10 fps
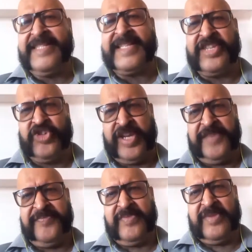century,
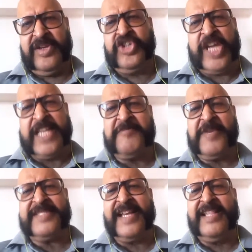
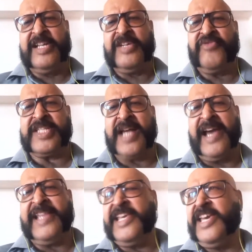Shakespeare's England was
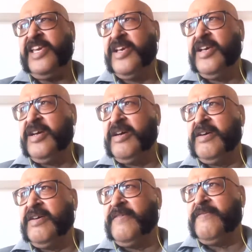highly
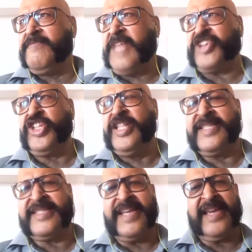nationalistic